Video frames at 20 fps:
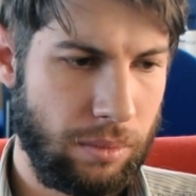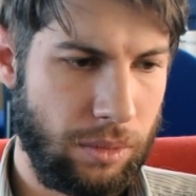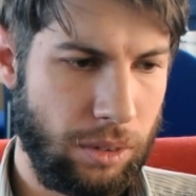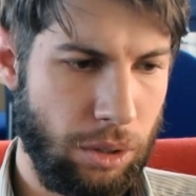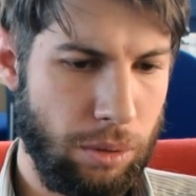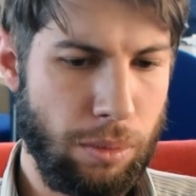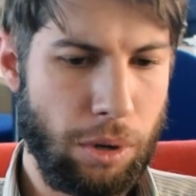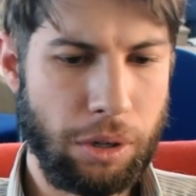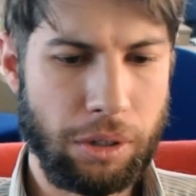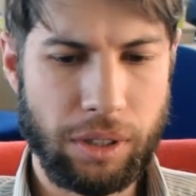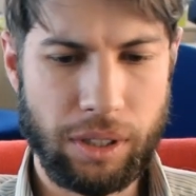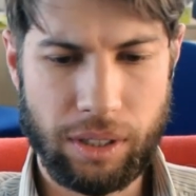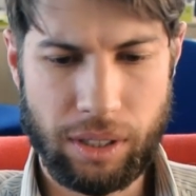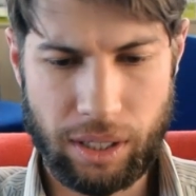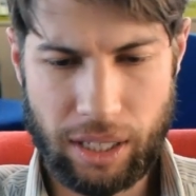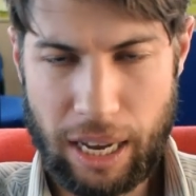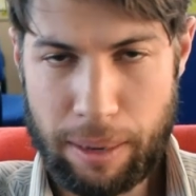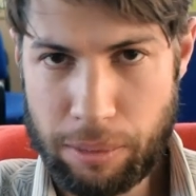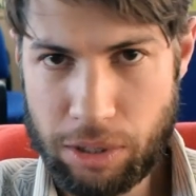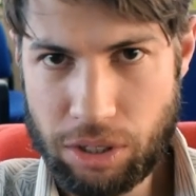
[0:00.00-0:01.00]
model the
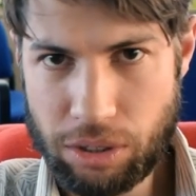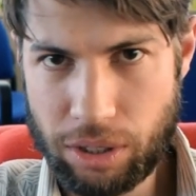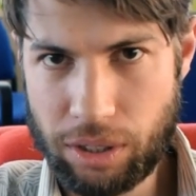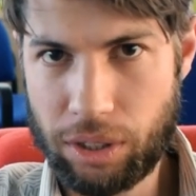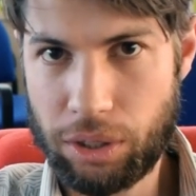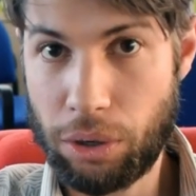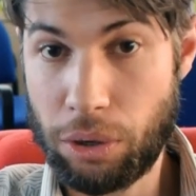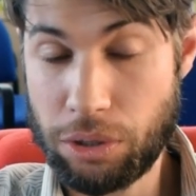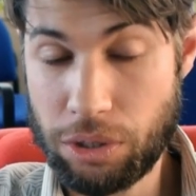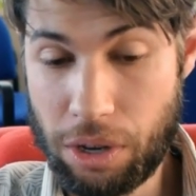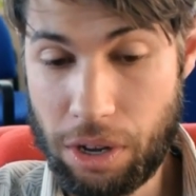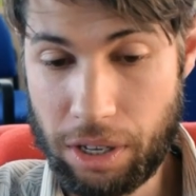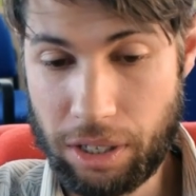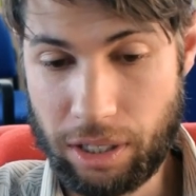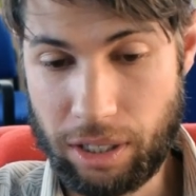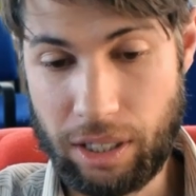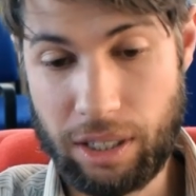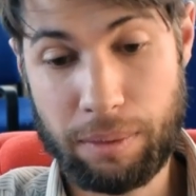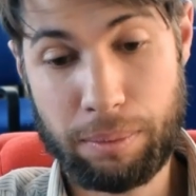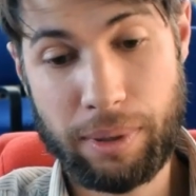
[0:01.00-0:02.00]
chemistry that goes
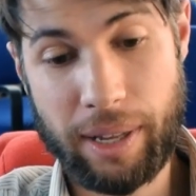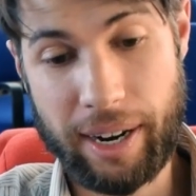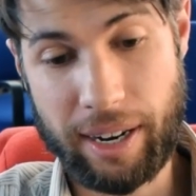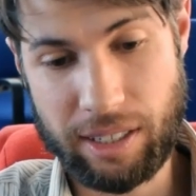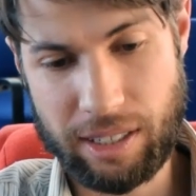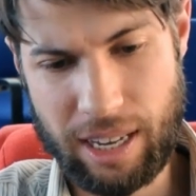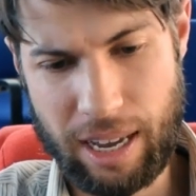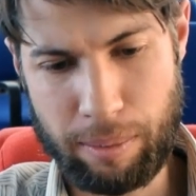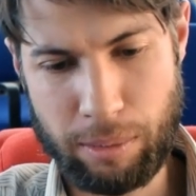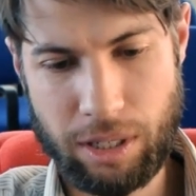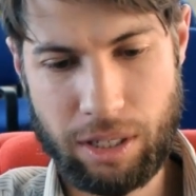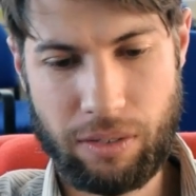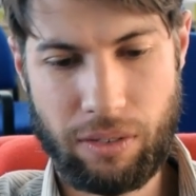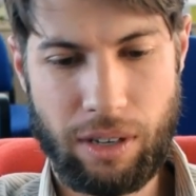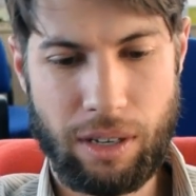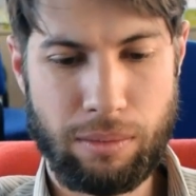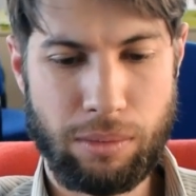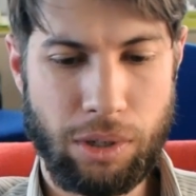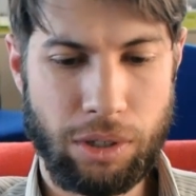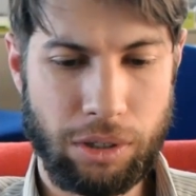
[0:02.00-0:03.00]
on in the planet's
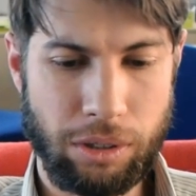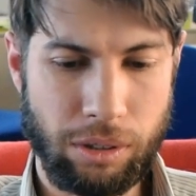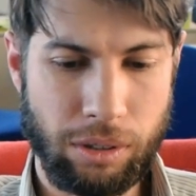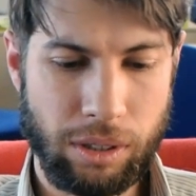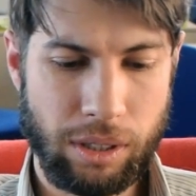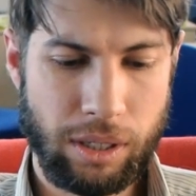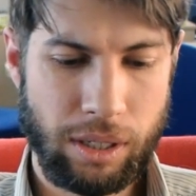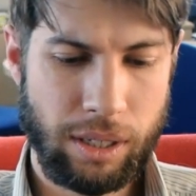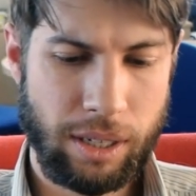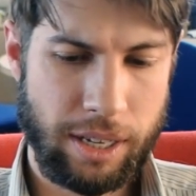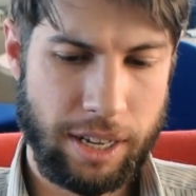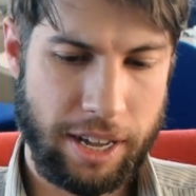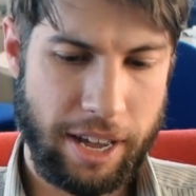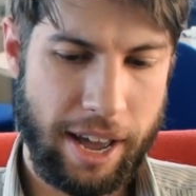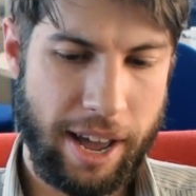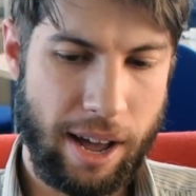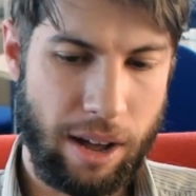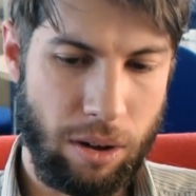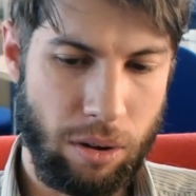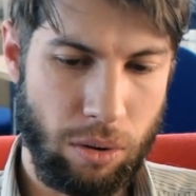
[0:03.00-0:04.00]
atmosphere, model
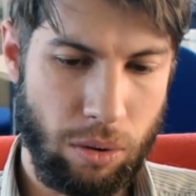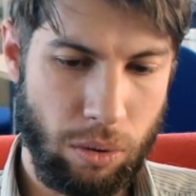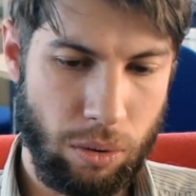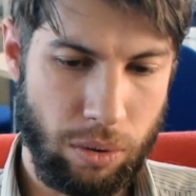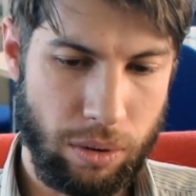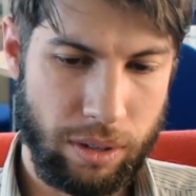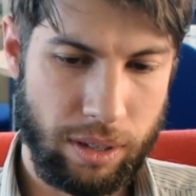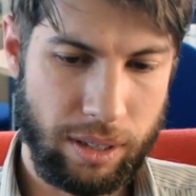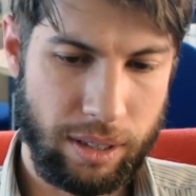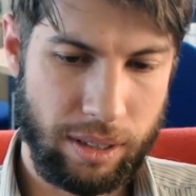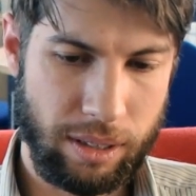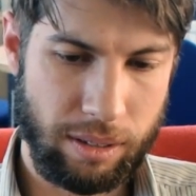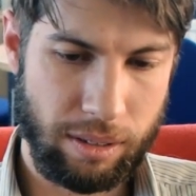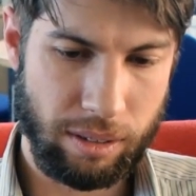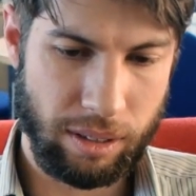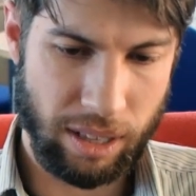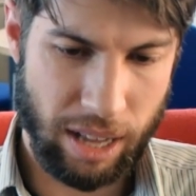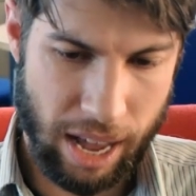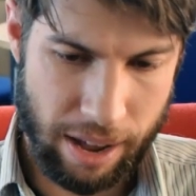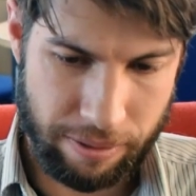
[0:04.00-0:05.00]
how
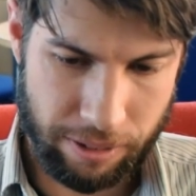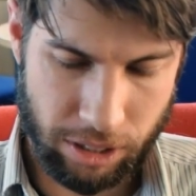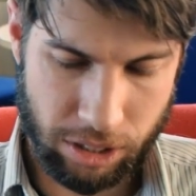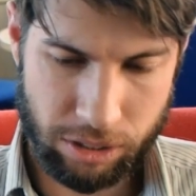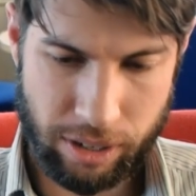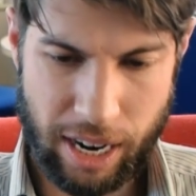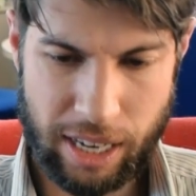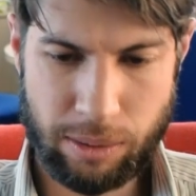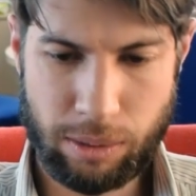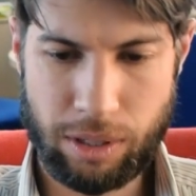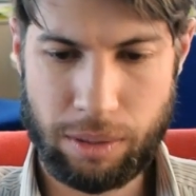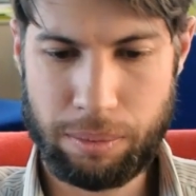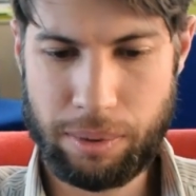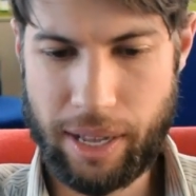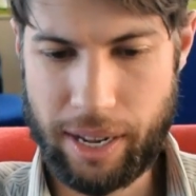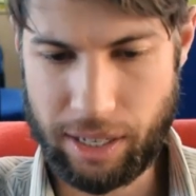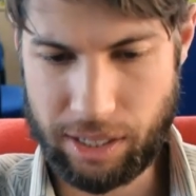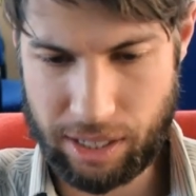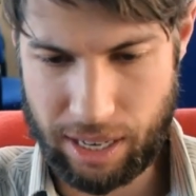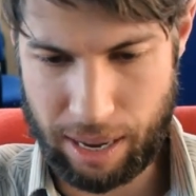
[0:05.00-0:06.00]
life interacts with the
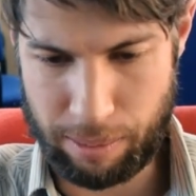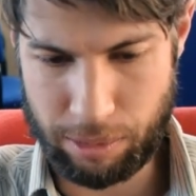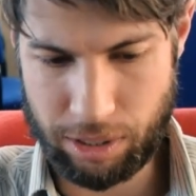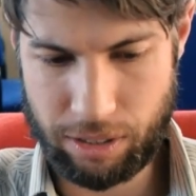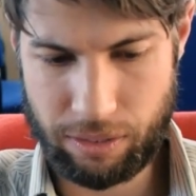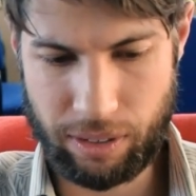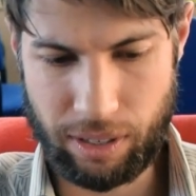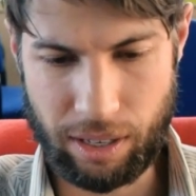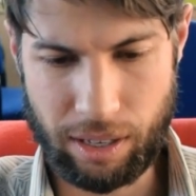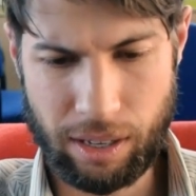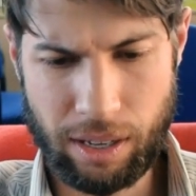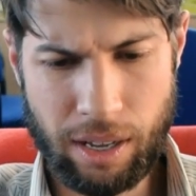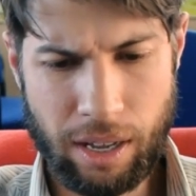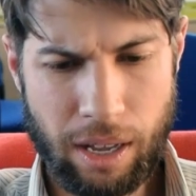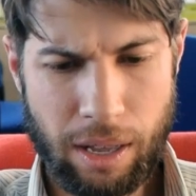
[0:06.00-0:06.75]
planet's atmosphere.